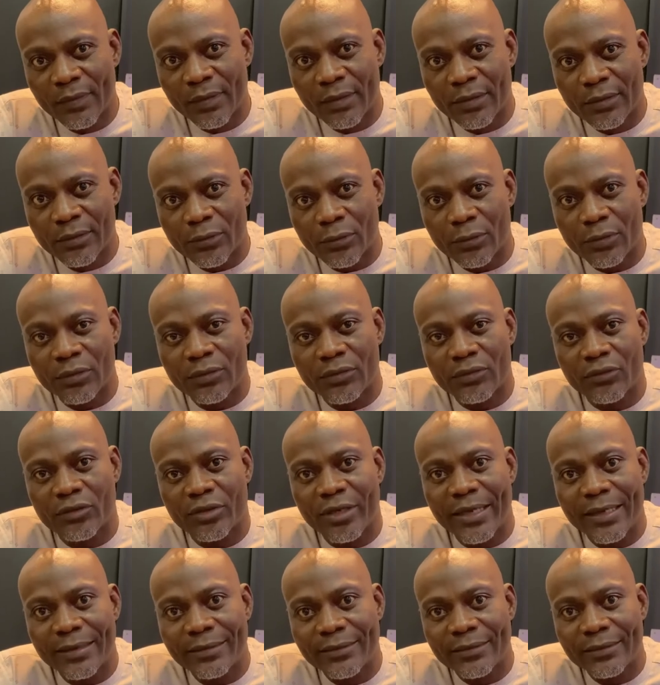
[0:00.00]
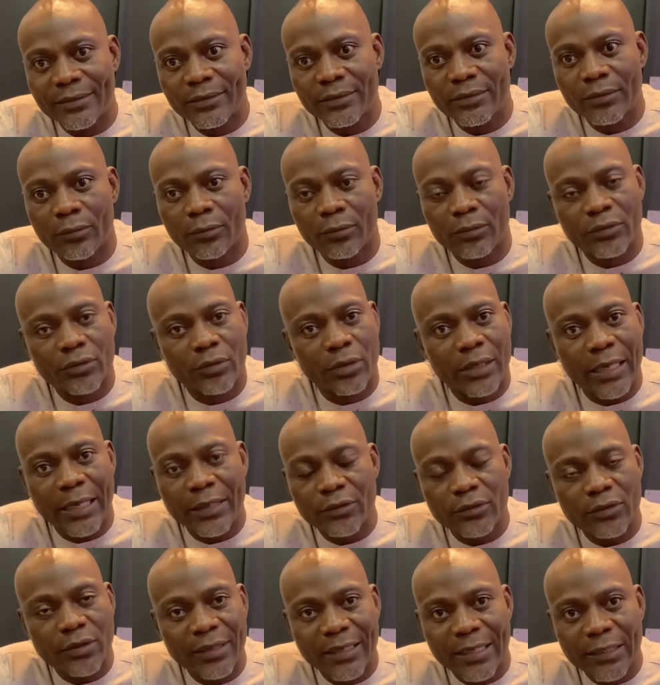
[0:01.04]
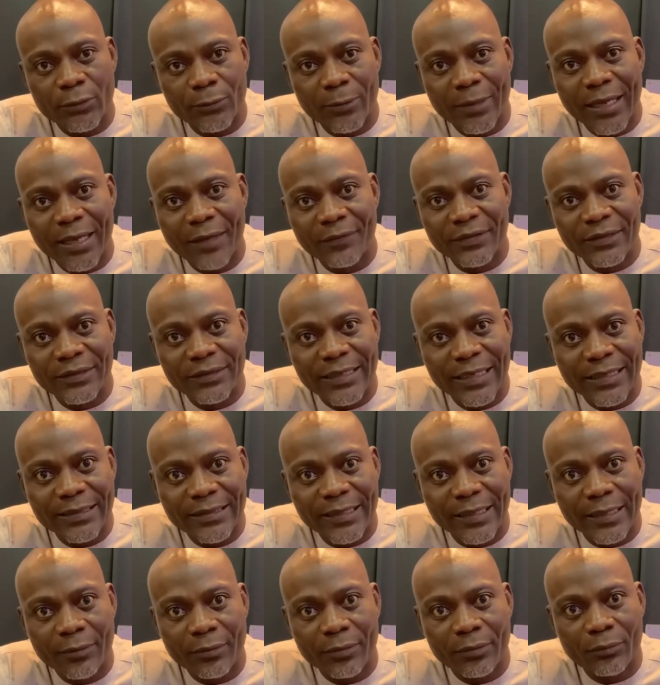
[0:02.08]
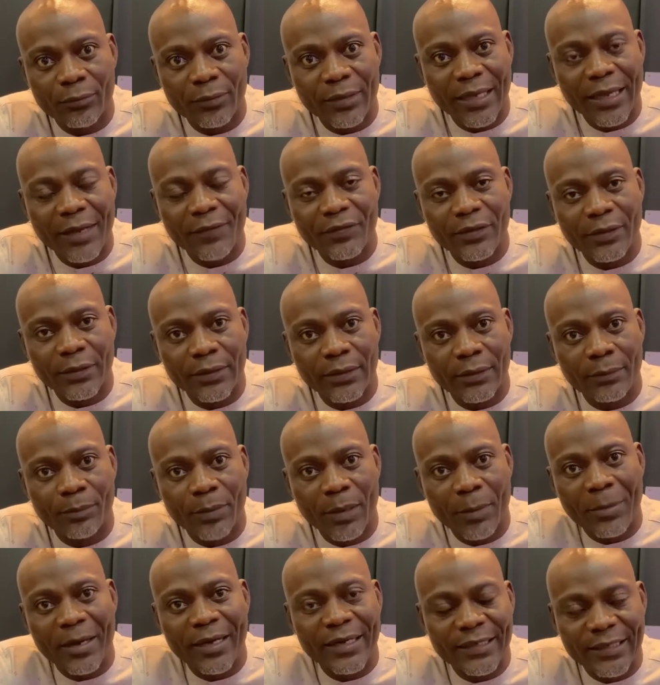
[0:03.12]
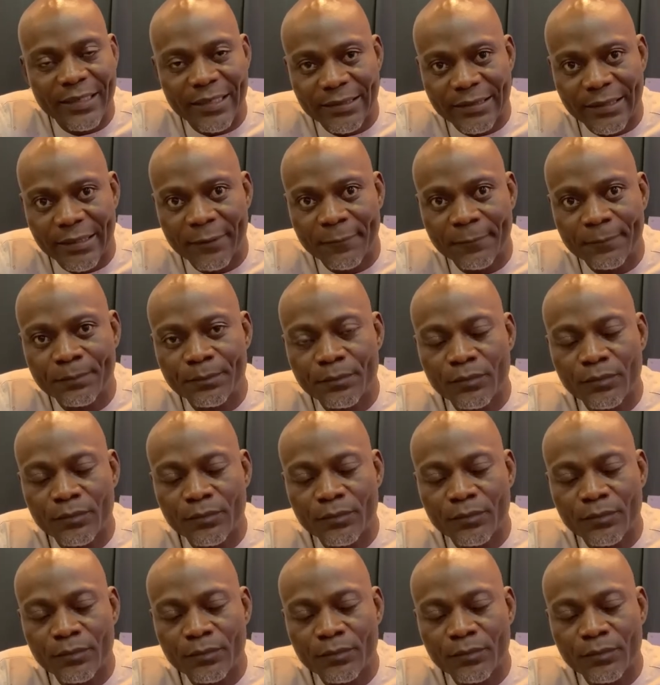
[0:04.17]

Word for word: So stress, as long as we have the data, we have the primary data.